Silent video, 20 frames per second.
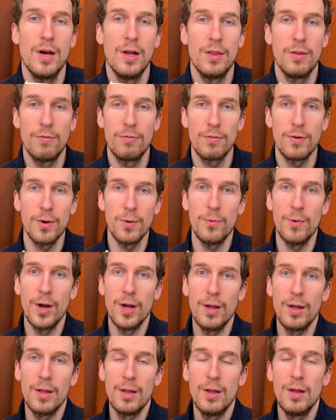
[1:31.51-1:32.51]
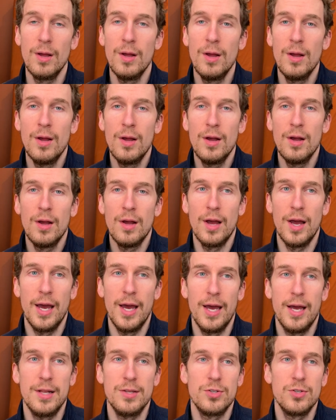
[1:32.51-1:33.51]
the free will,
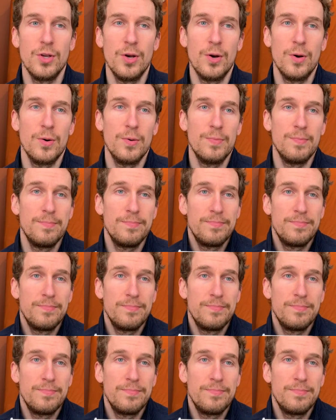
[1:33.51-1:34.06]
and so